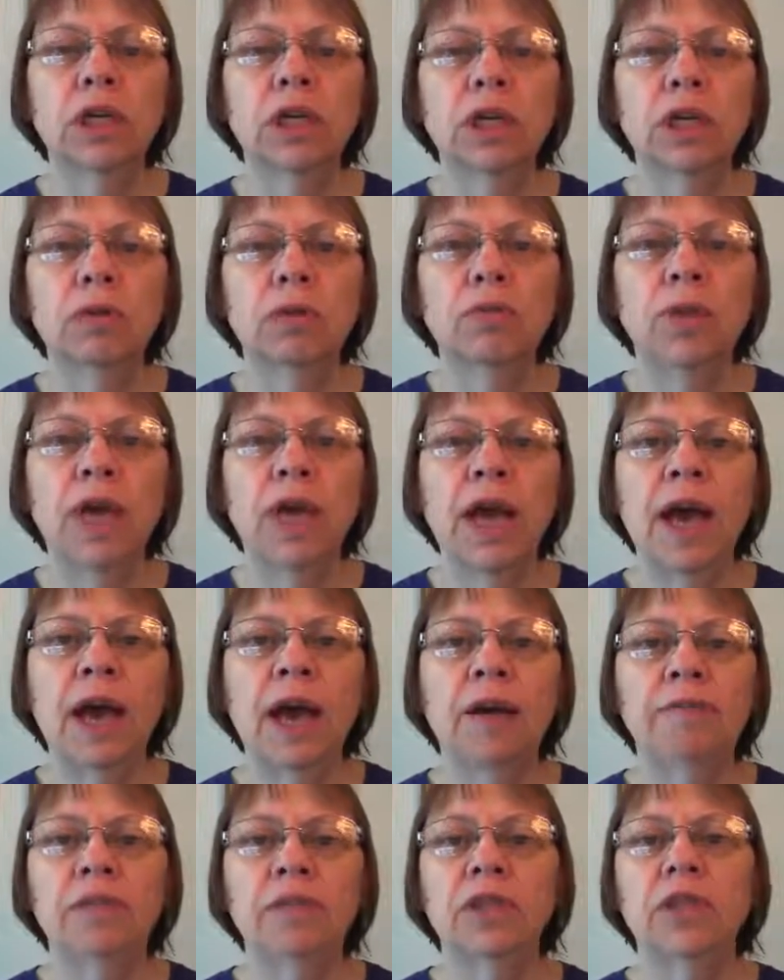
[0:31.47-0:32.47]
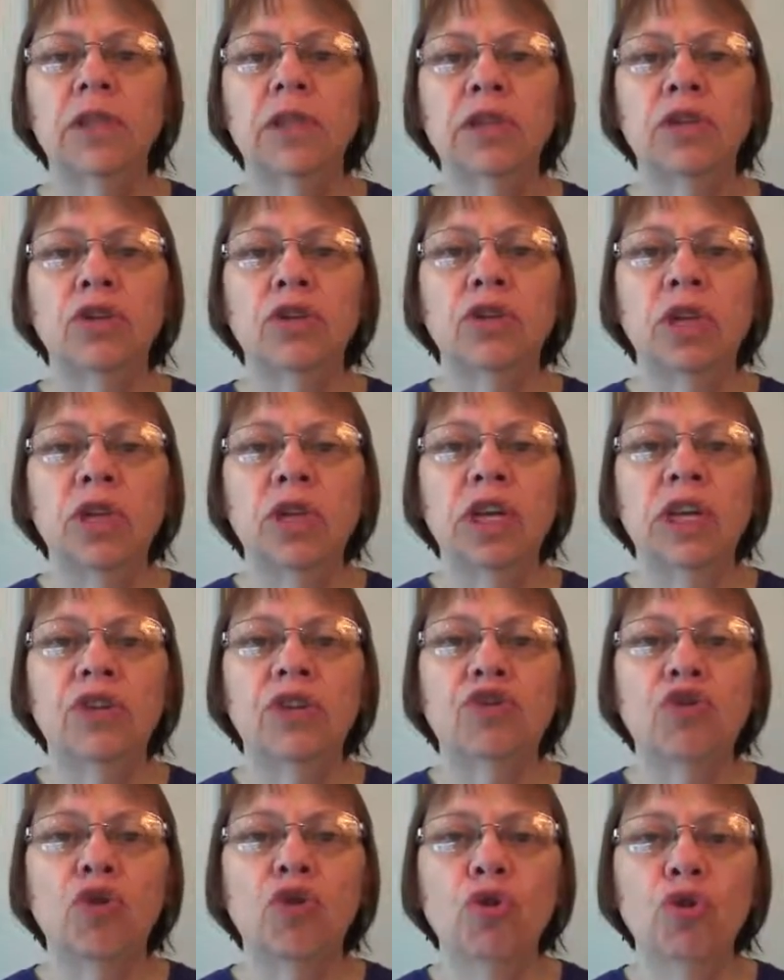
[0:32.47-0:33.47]
We have this
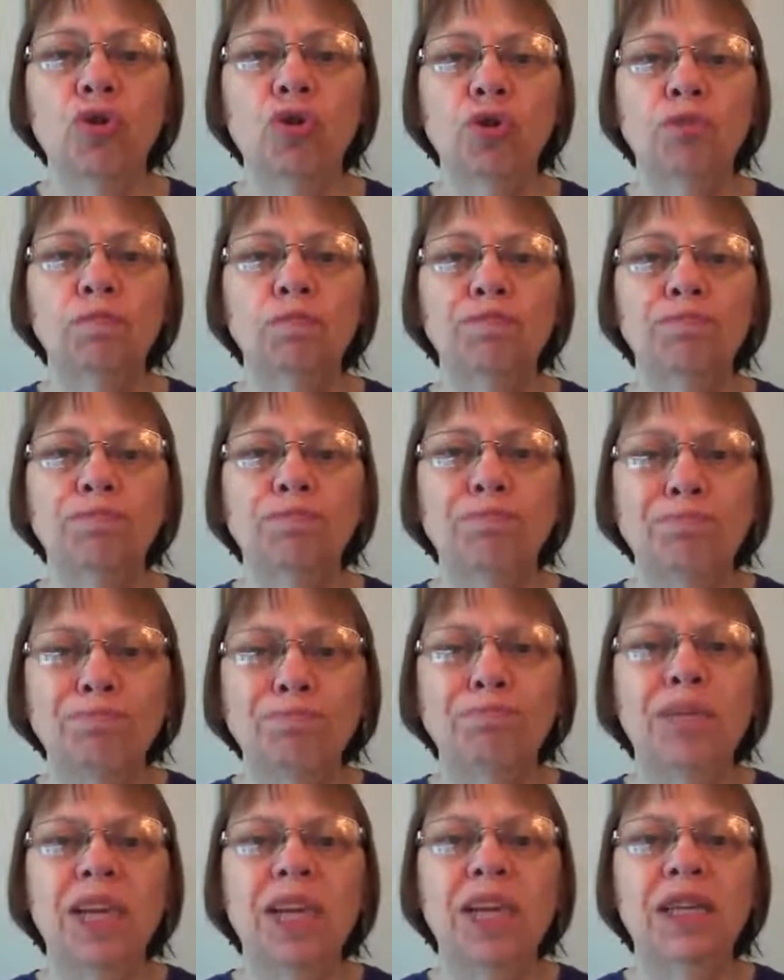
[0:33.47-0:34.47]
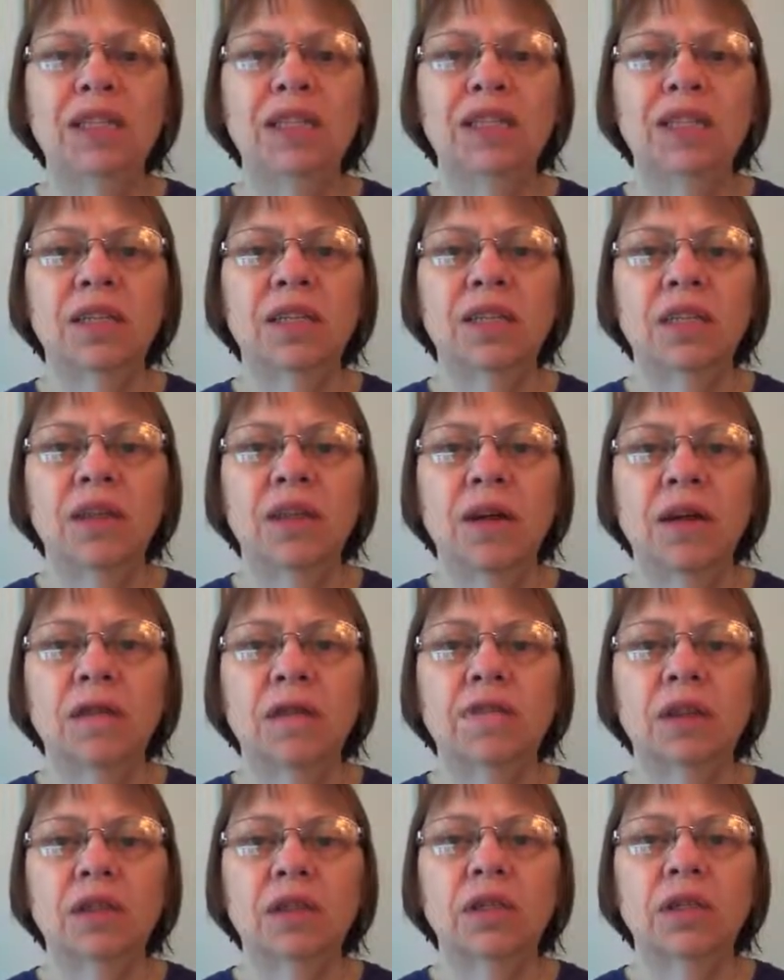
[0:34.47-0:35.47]
eternal peace inside of
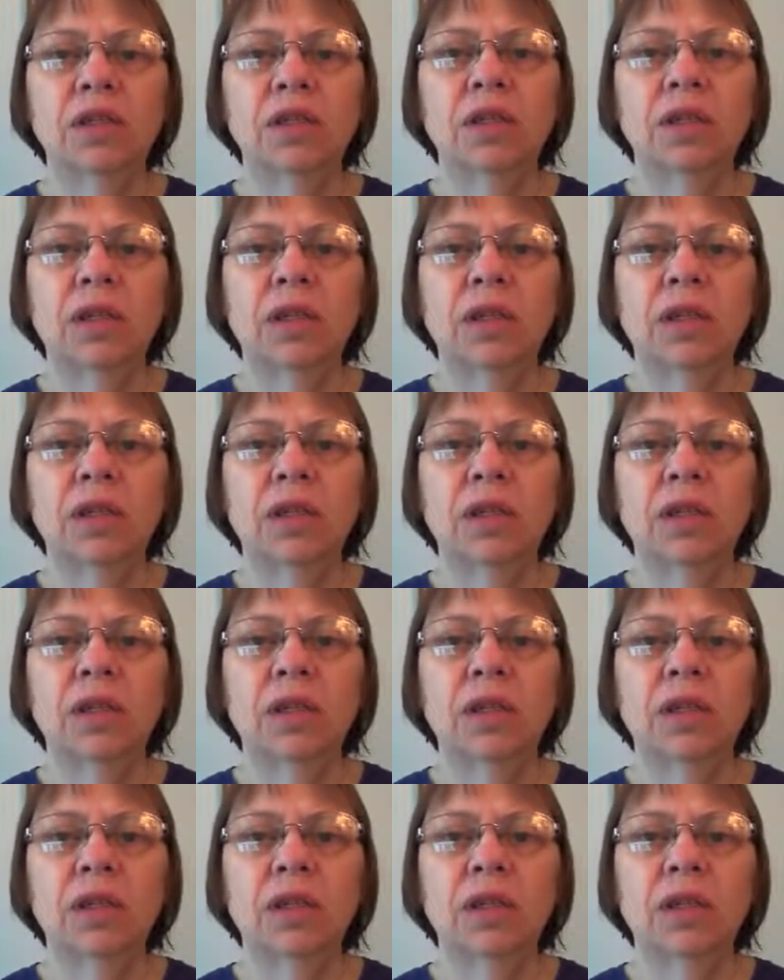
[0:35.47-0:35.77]
us,